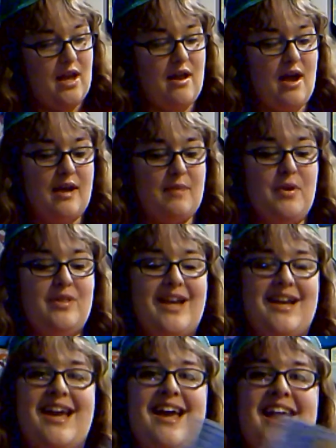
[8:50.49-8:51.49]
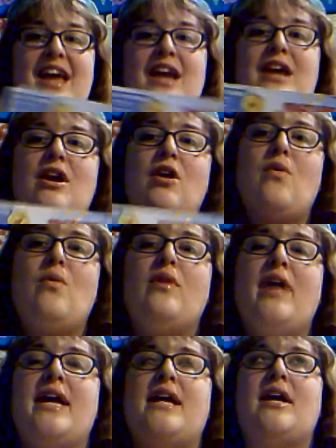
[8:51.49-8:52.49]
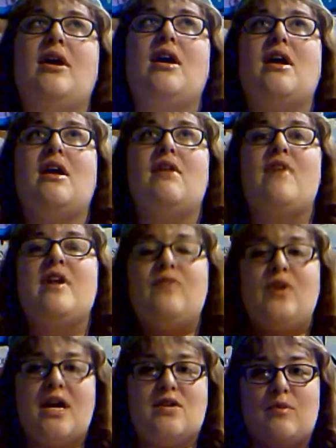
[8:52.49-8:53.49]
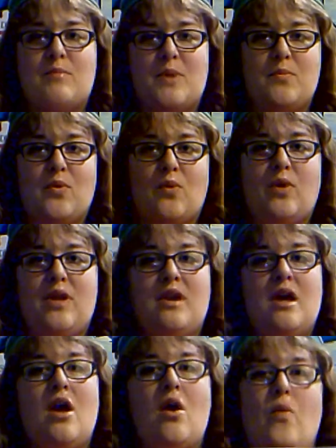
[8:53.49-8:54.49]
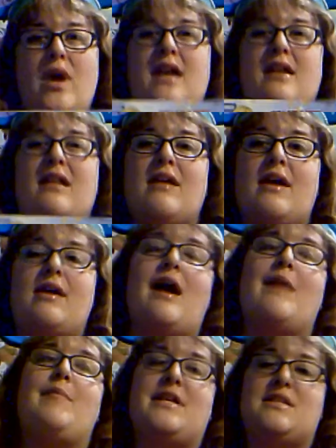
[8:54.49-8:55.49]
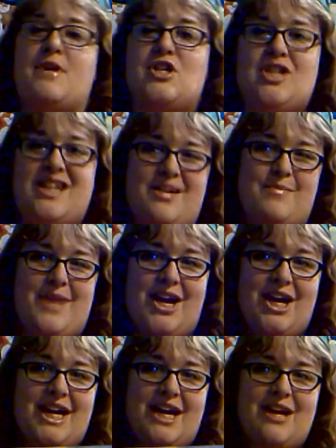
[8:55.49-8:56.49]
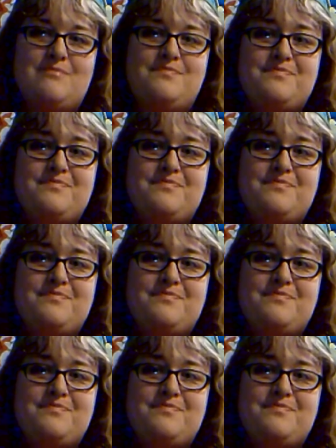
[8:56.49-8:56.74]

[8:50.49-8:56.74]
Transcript: I could put like you know like if any of you guys remember when when like I mean especially in America